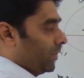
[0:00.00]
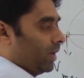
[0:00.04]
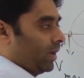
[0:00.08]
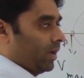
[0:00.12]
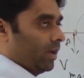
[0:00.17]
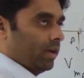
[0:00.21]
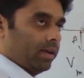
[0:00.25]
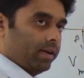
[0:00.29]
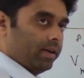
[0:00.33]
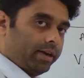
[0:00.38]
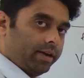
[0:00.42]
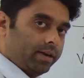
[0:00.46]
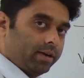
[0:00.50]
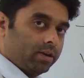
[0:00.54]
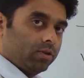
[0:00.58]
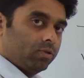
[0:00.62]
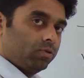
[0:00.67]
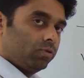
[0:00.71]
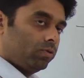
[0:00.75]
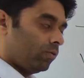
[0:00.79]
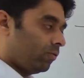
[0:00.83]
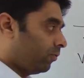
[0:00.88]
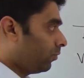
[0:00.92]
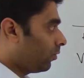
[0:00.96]
Right.
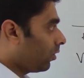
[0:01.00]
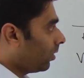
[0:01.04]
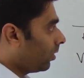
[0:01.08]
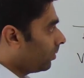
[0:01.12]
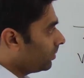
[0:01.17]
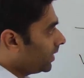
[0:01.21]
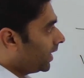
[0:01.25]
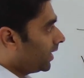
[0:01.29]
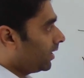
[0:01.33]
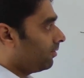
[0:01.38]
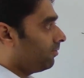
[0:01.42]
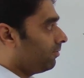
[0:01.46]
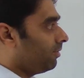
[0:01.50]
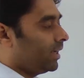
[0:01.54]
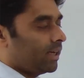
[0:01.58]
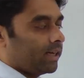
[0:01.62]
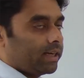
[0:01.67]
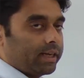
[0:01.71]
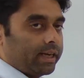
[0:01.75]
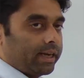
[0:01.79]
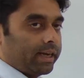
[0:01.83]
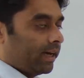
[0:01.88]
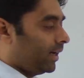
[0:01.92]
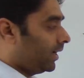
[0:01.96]
So from that we
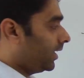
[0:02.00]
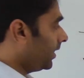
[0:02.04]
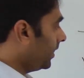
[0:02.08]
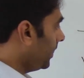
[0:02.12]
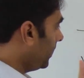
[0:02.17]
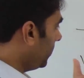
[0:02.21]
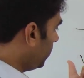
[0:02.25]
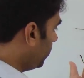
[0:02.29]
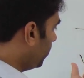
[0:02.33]
can get, if